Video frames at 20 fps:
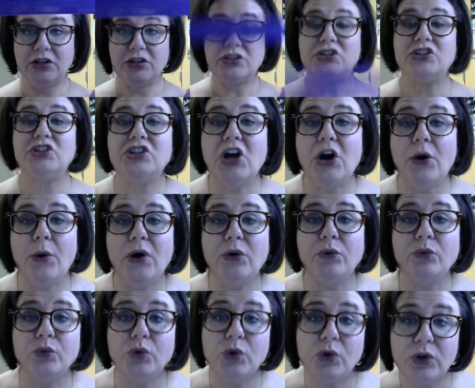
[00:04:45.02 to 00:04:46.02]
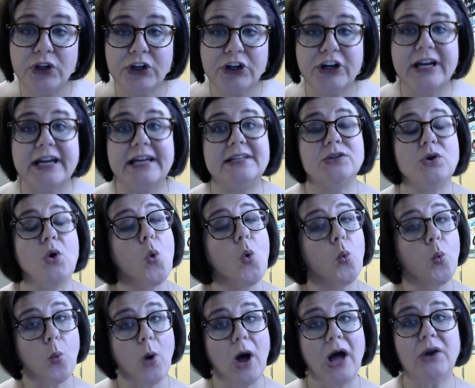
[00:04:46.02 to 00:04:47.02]
So a ruler is
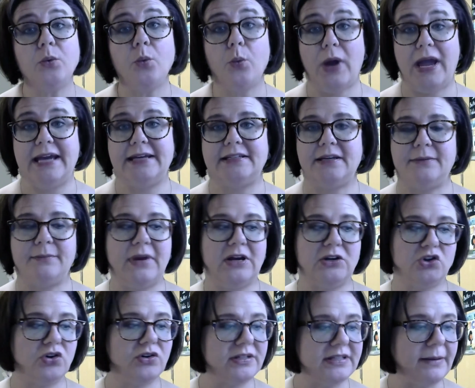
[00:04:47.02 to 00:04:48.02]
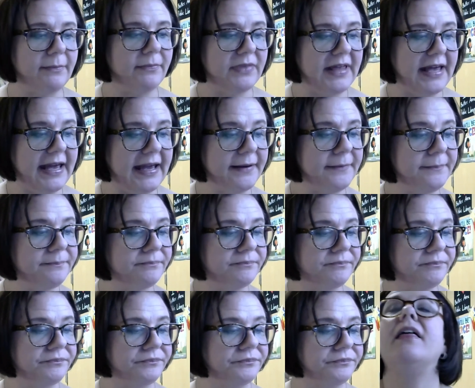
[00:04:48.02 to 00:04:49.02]
one way to measure something,
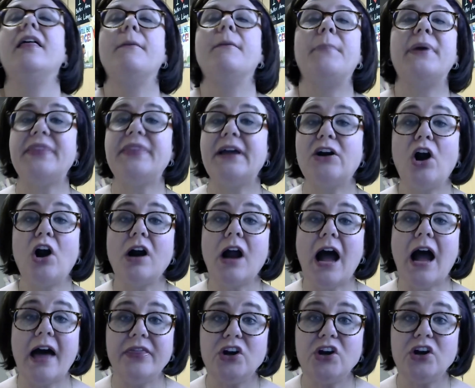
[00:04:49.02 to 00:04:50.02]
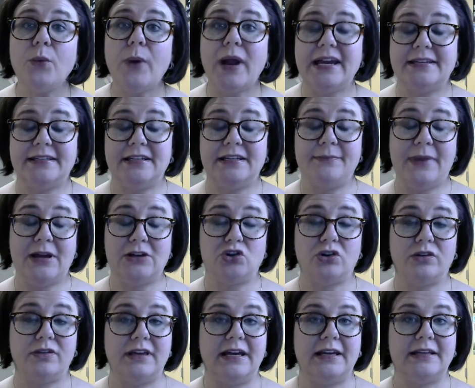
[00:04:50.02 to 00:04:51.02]
but there are other ways to measure
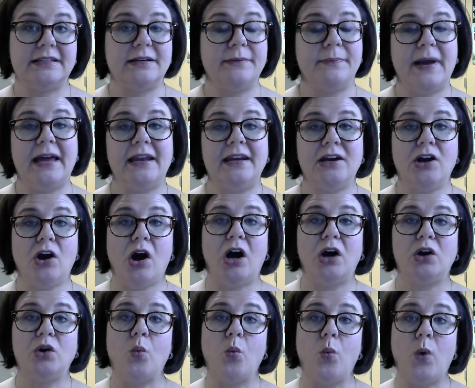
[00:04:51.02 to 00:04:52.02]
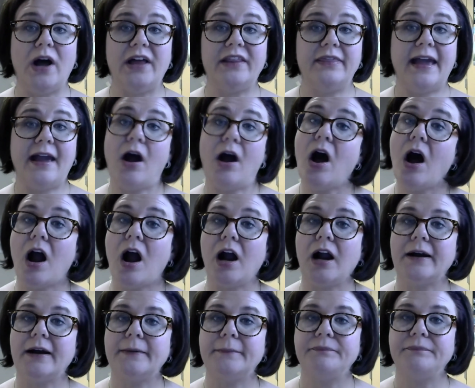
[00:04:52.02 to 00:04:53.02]
things depending on what they
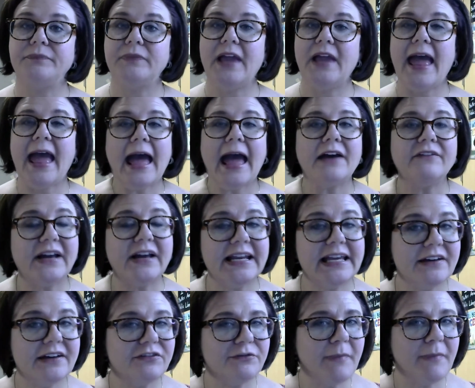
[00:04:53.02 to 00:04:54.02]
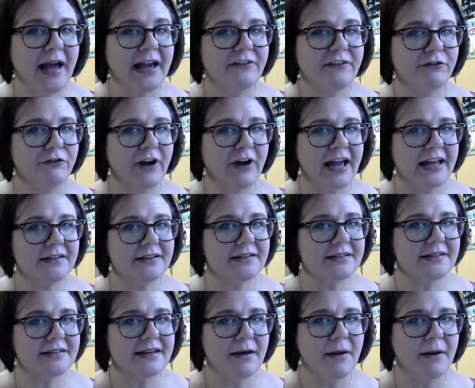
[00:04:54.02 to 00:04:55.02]
are. Have any of my
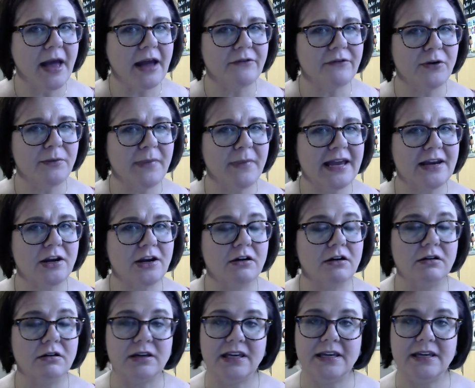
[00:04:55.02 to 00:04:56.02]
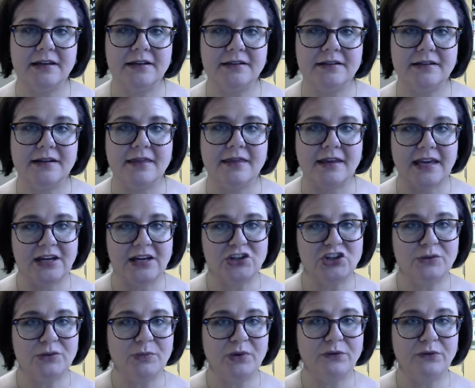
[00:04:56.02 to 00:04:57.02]
friends ever made cookies in the
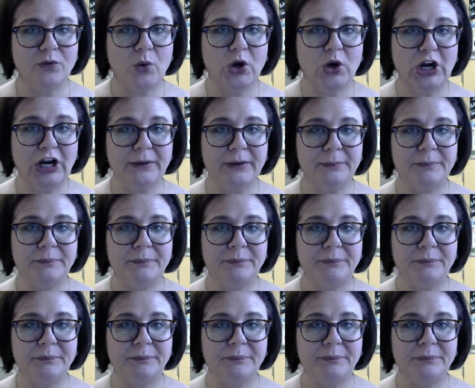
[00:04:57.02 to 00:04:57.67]
kitchen before?